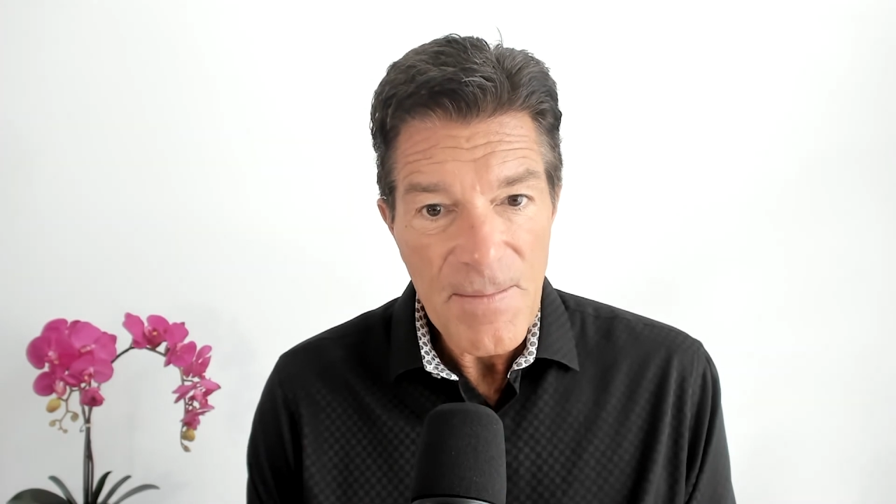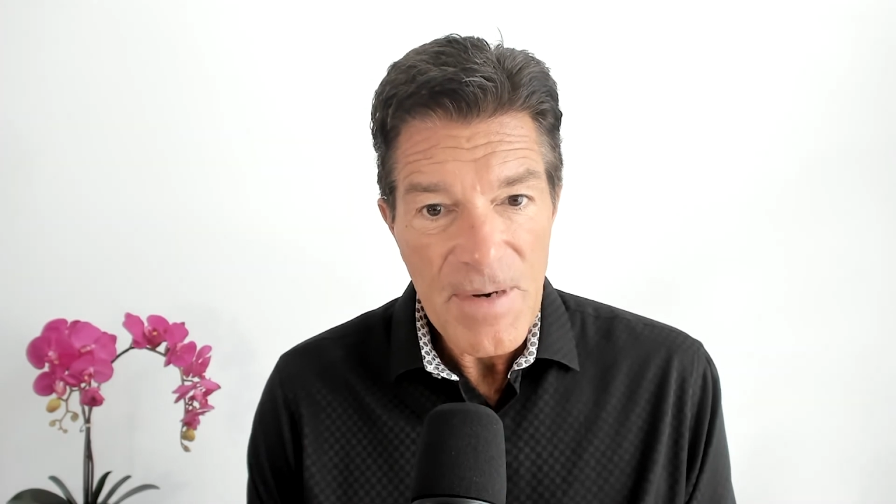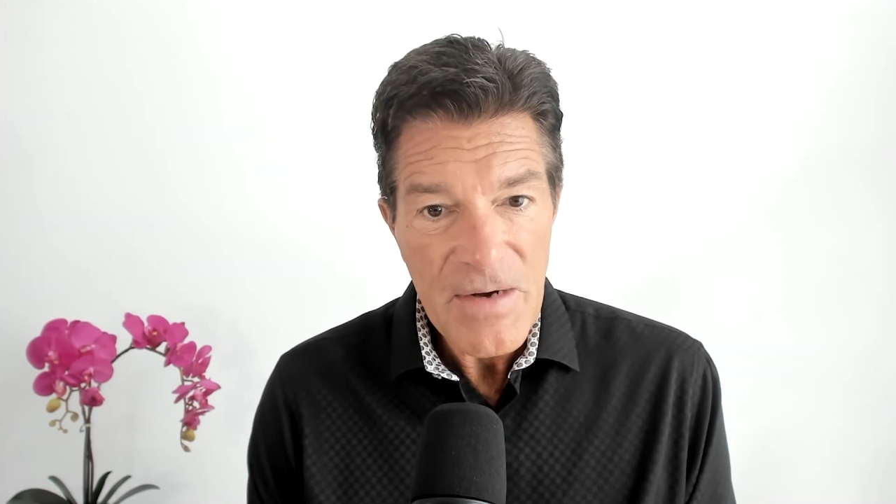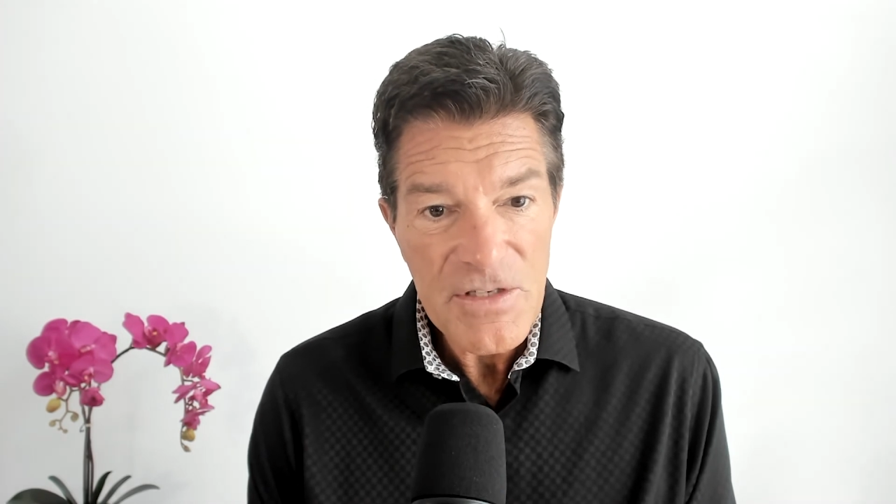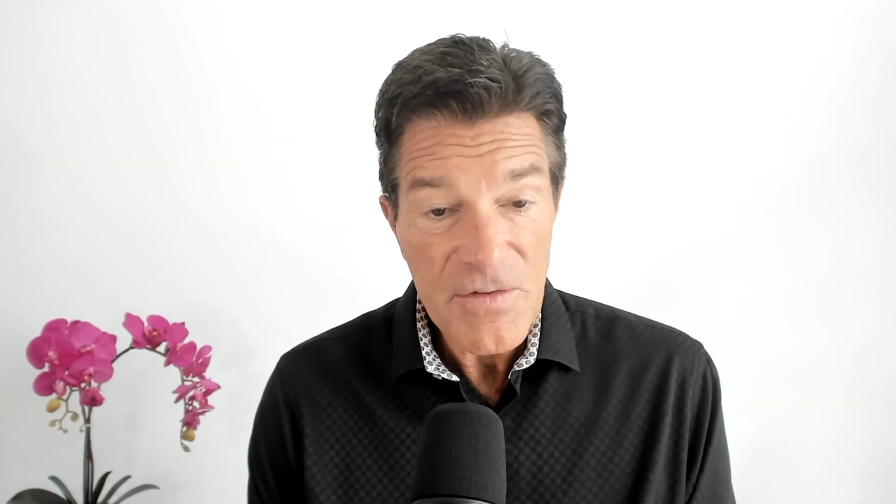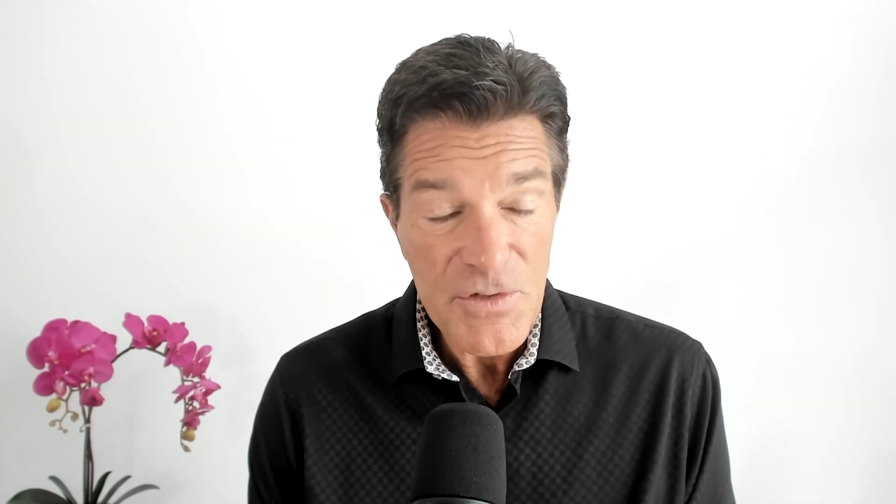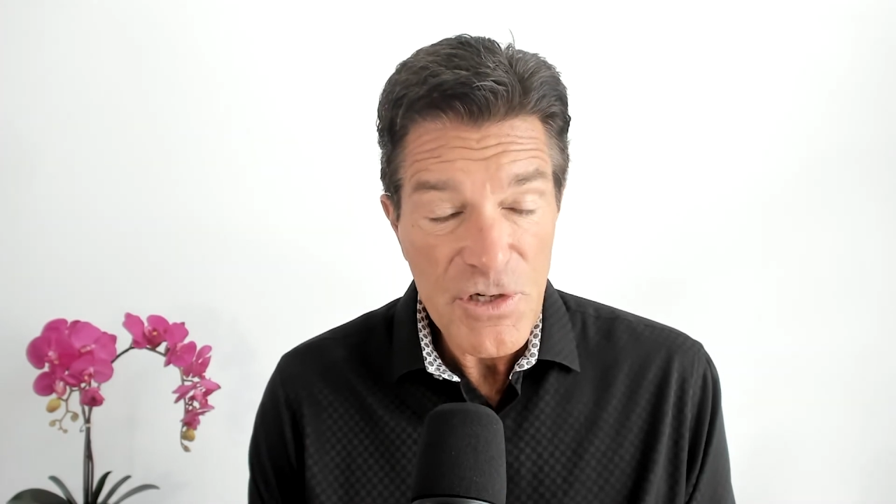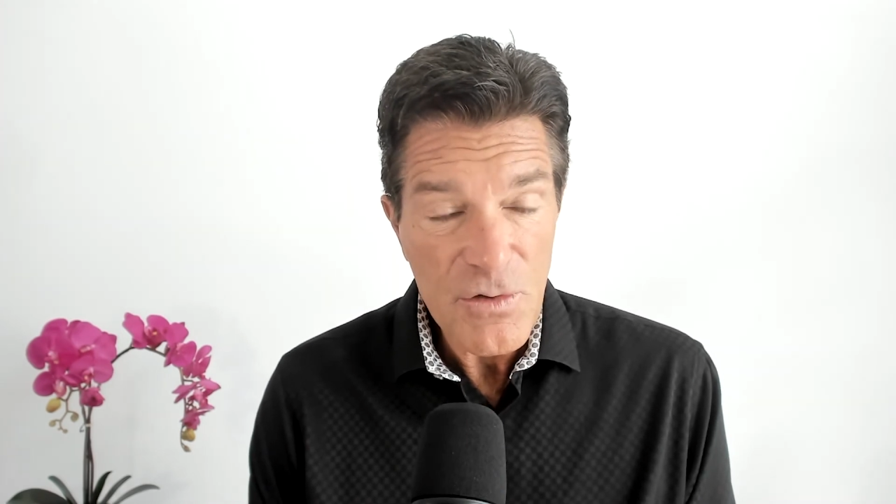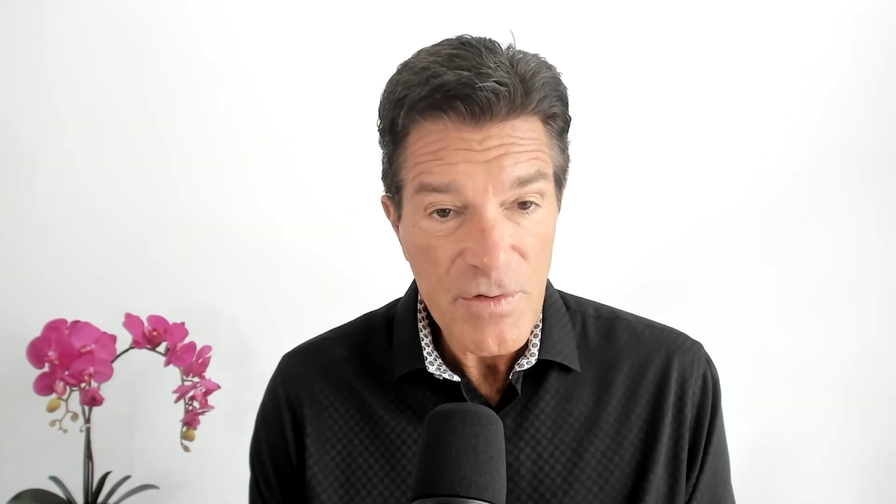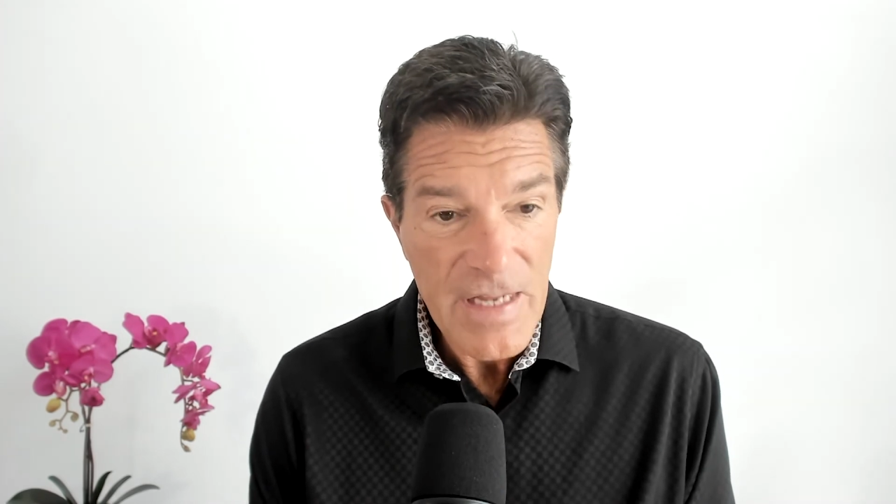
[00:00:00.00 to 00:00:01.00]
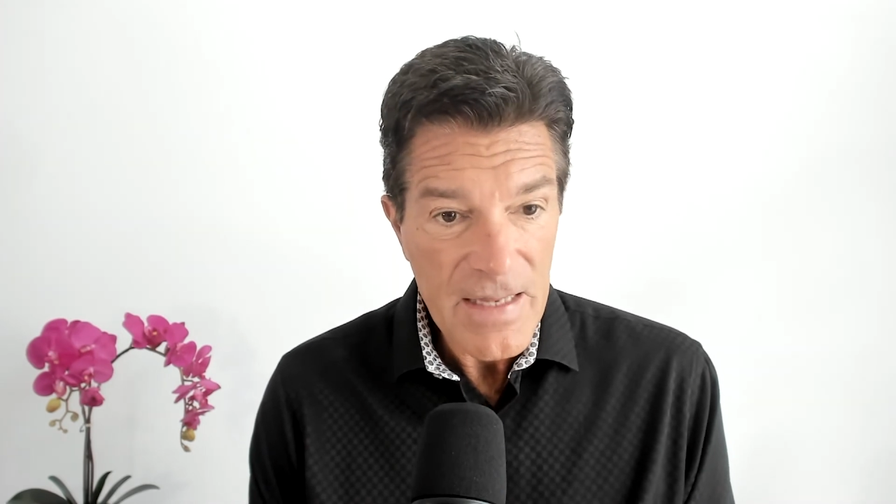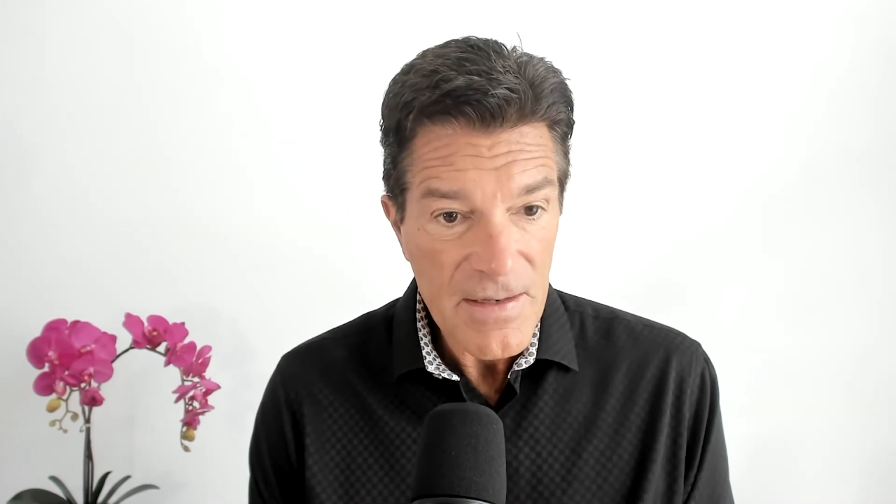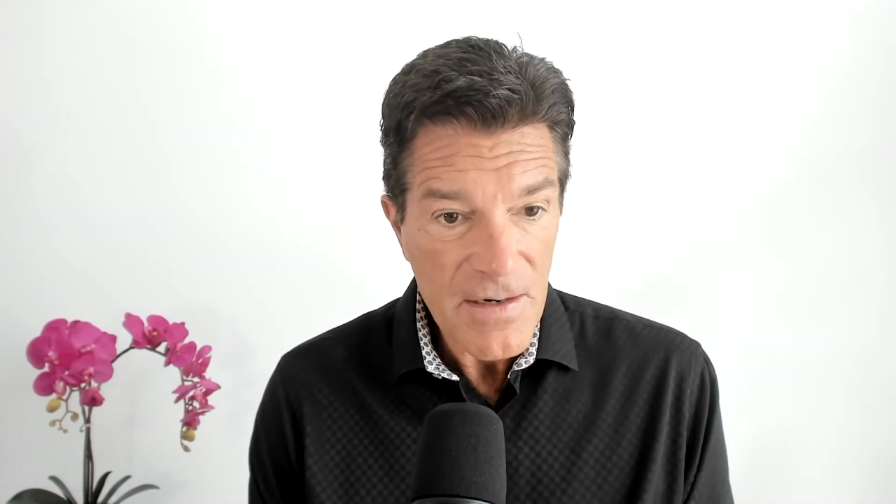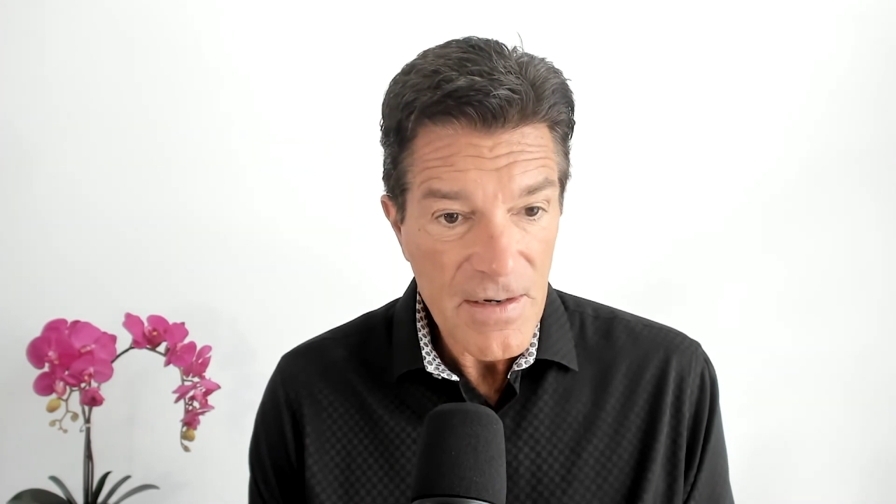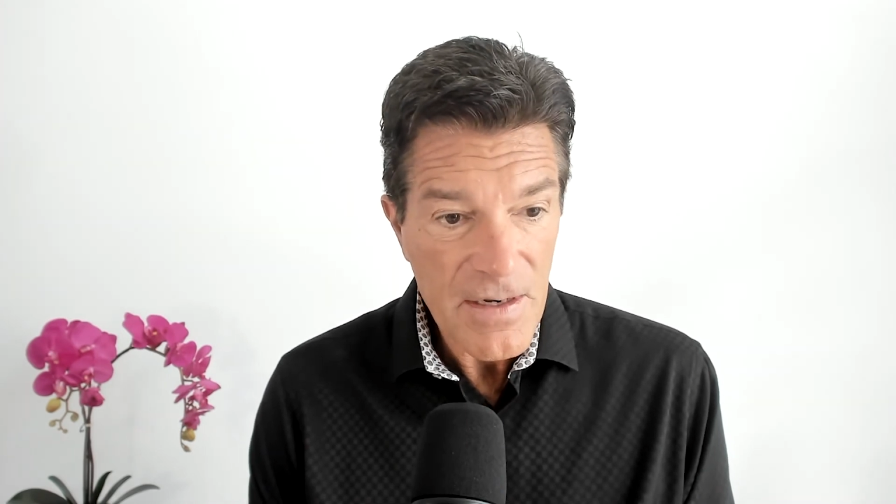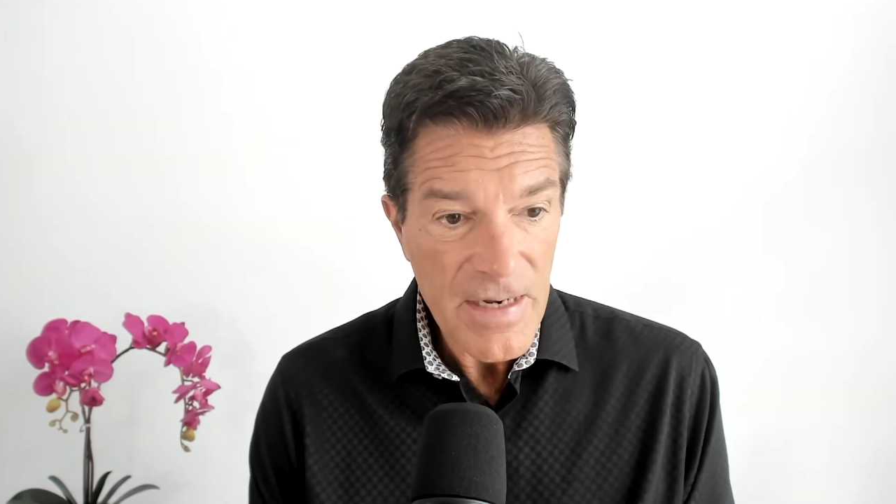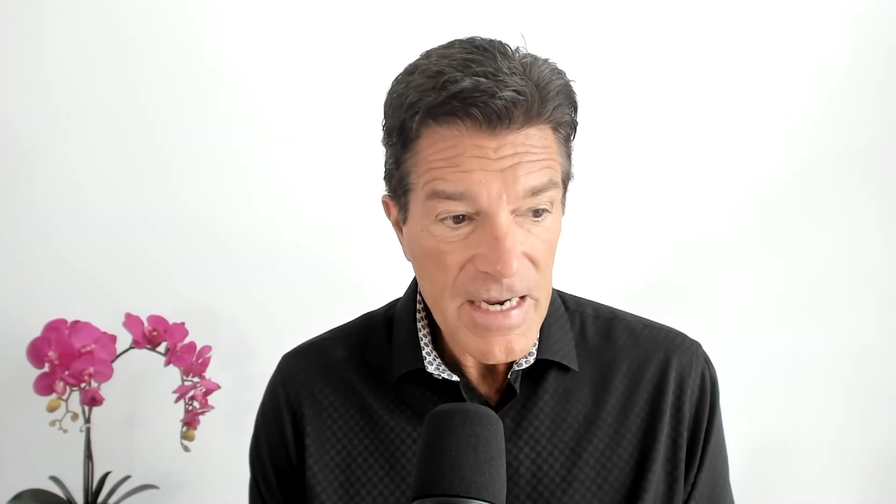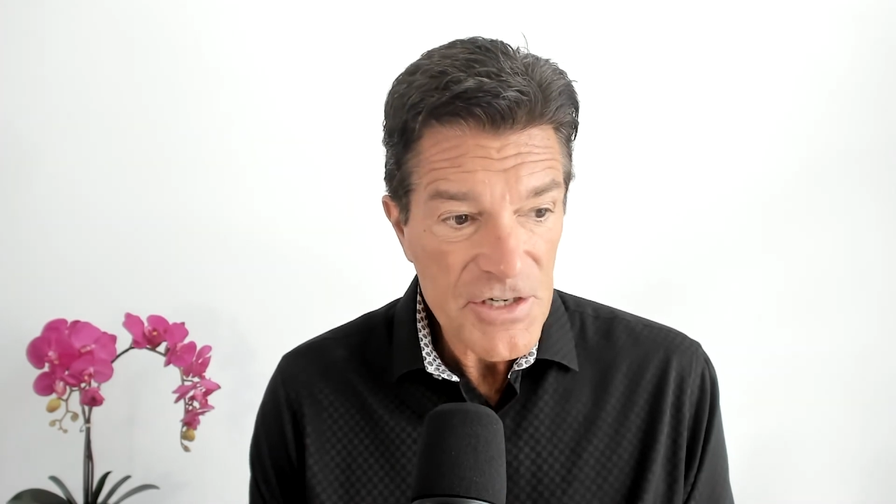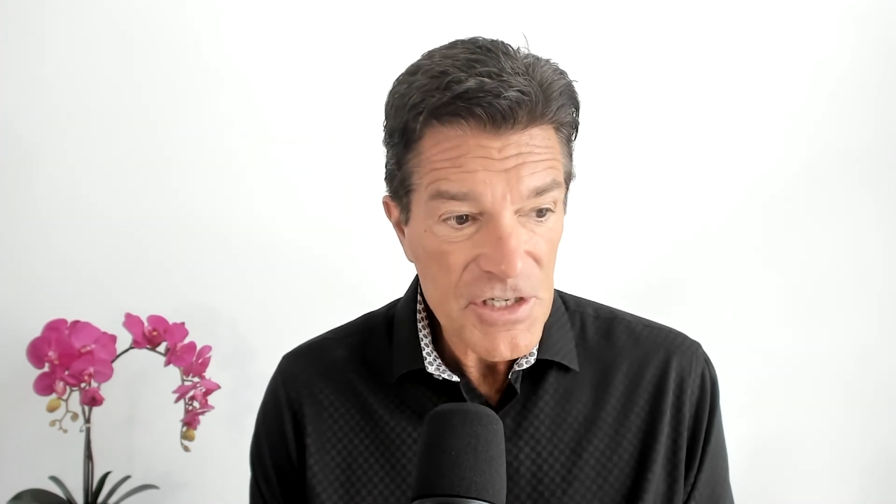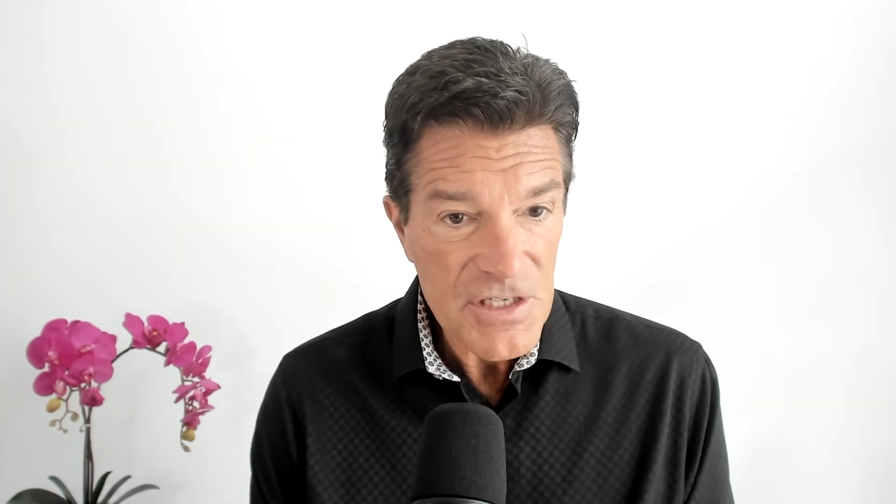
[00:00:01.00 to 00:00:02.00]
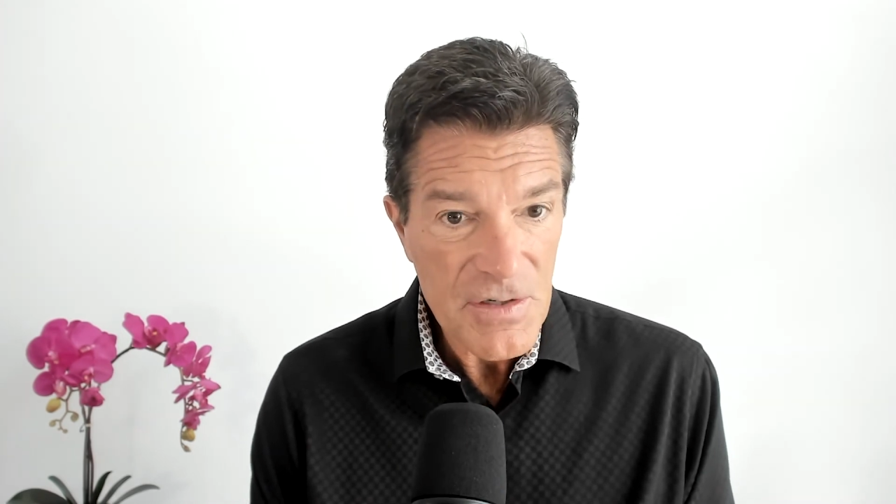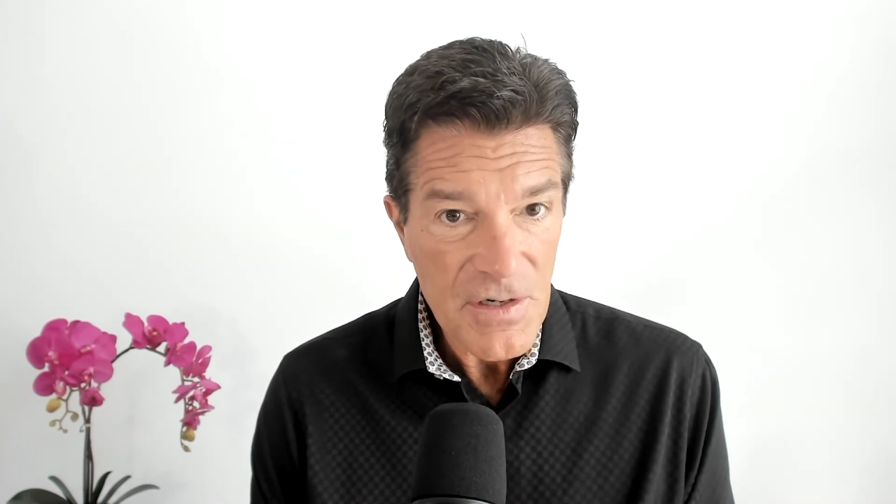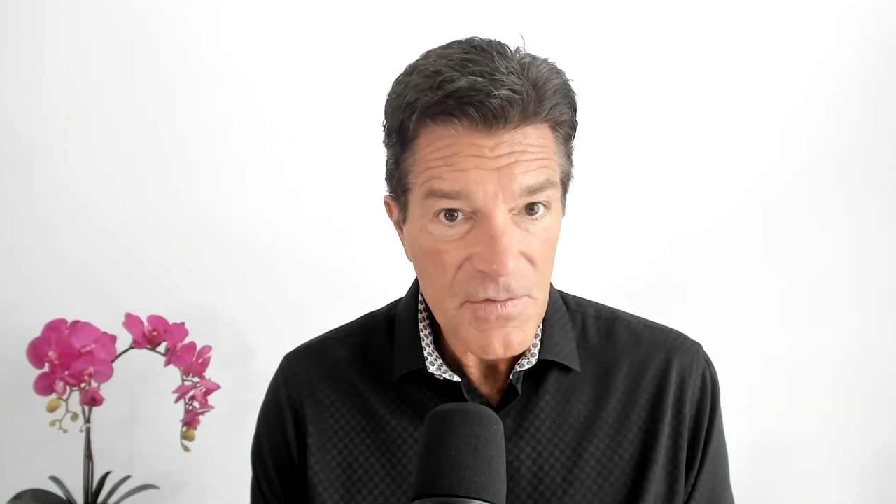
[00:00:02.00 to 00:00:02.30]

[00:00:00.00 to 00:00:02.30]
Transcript: Parents of children that ages